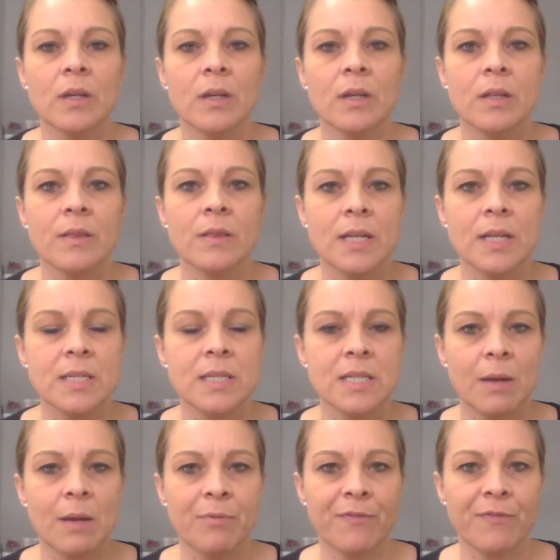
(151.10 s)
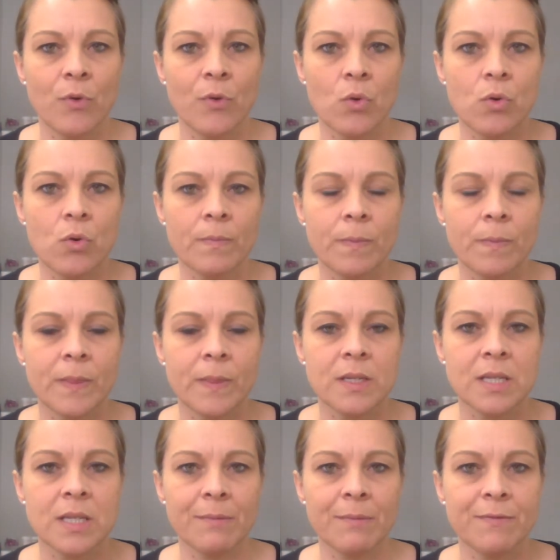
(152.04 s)
Then step 4
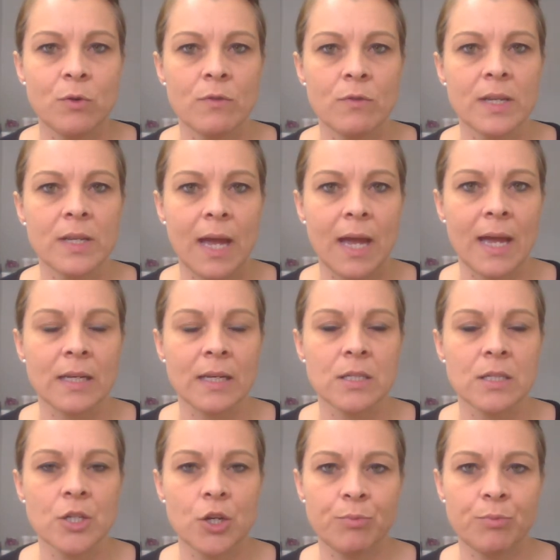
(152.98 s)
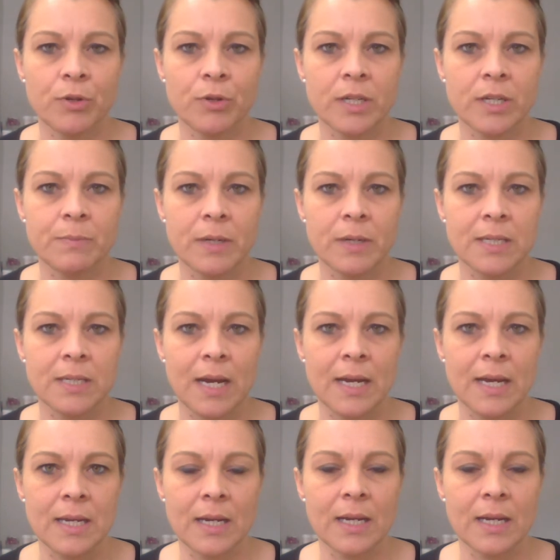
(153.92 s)
again, 2 products per
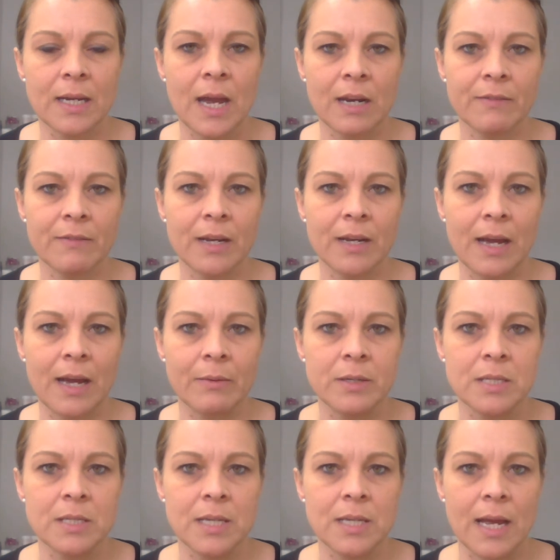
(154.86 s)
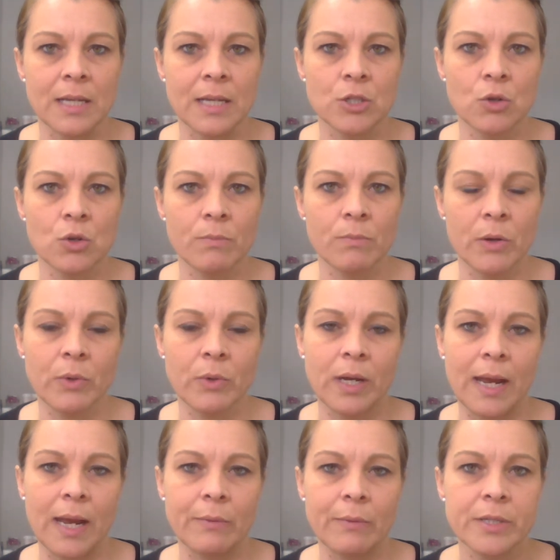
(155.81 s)
day, a calorie allowance and your milk
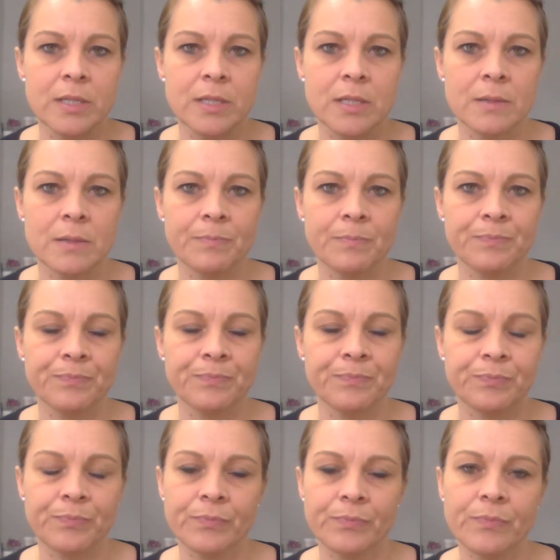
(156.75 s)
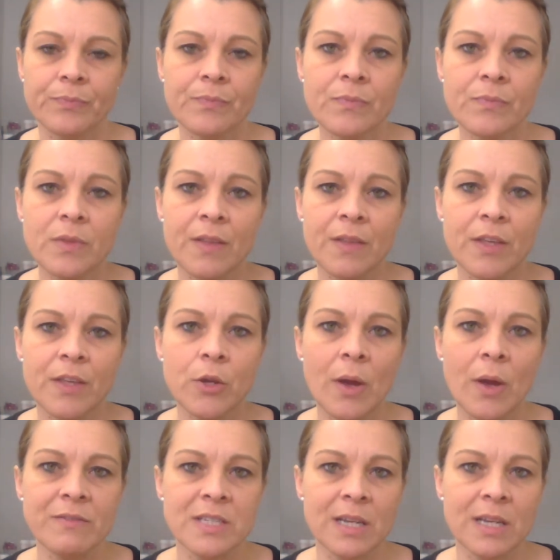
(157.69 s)
allowance. And then you
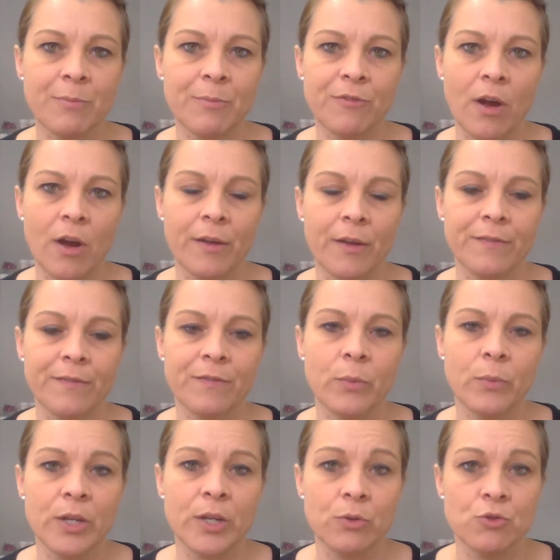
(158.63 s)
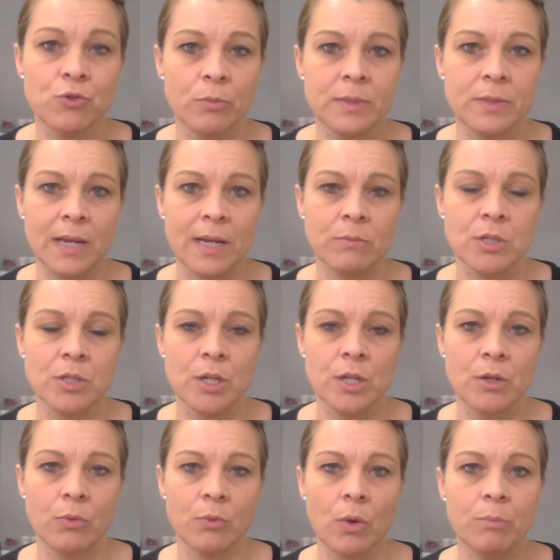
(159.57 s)
have step 5 where you drop down
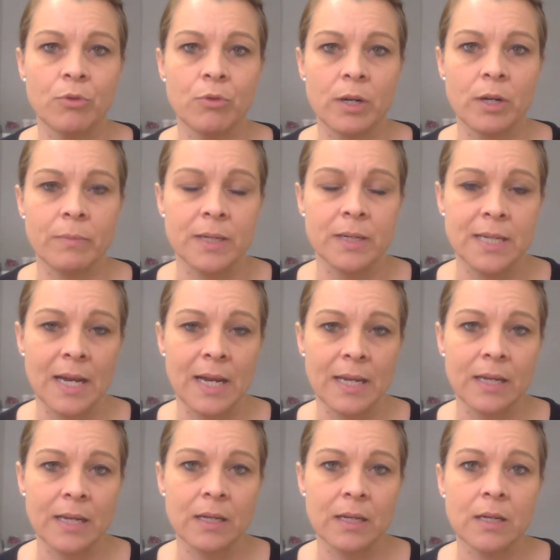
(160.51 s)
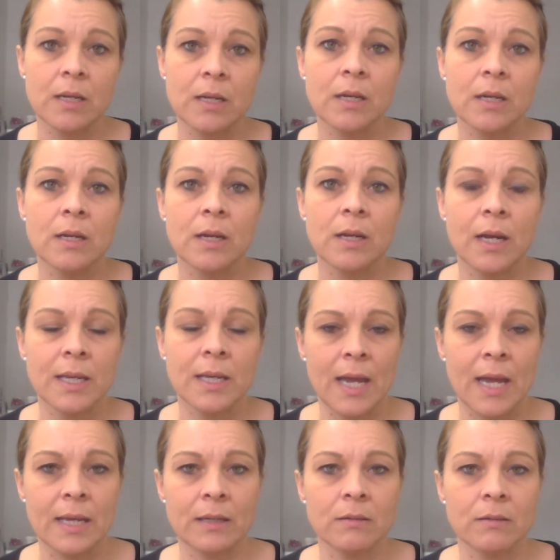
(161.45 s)
to 1 product per day.
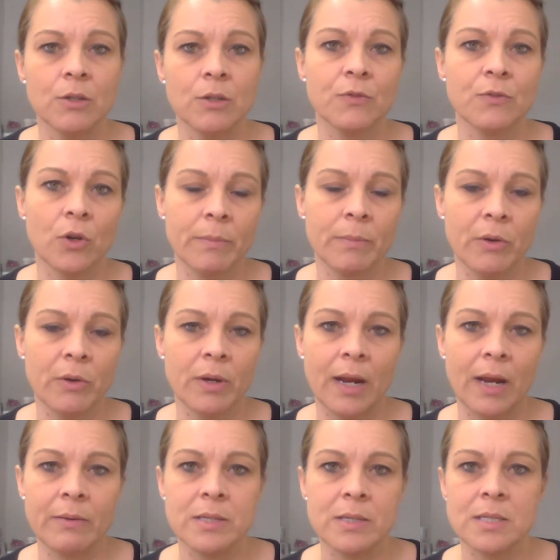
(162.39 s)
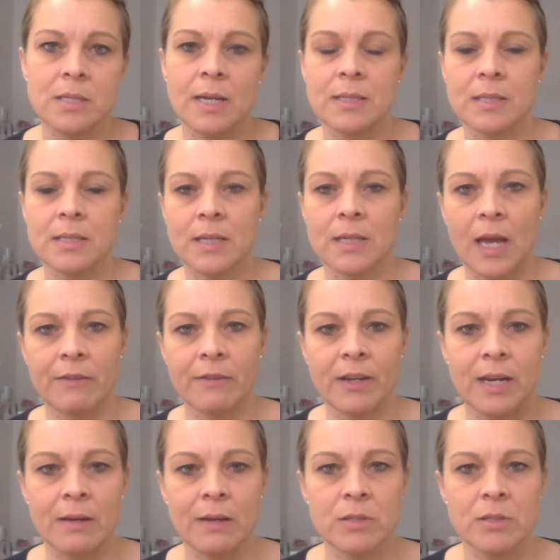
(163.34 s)
Again, you've got a milk allowance and a calorie
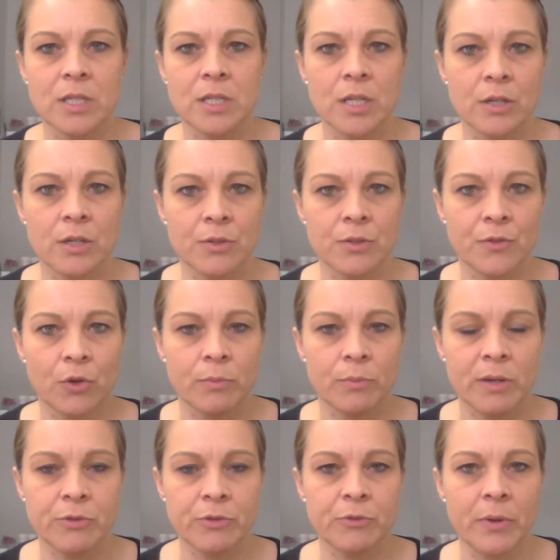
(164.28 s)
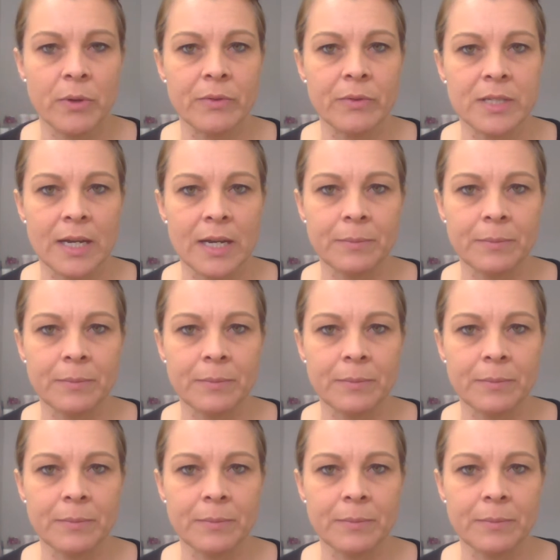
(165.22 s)
allowance to use for your meals throughout the day.